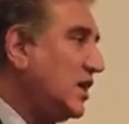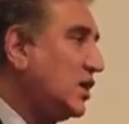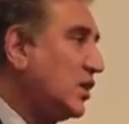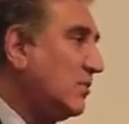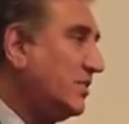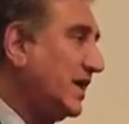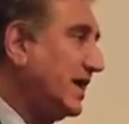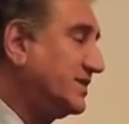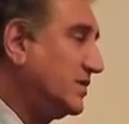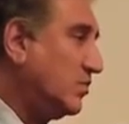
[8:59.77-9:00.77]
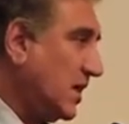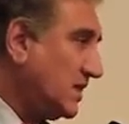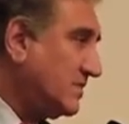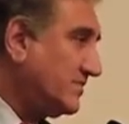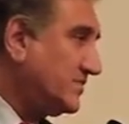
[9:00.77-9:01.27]
complicated one,
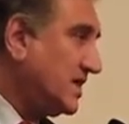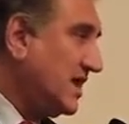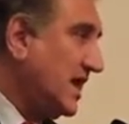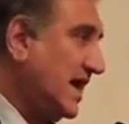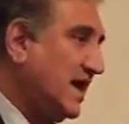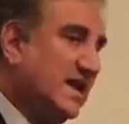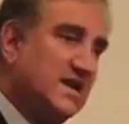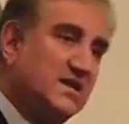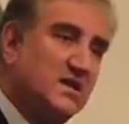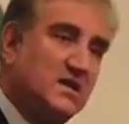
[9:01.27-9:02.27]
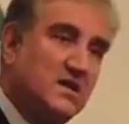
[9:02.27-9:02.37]
and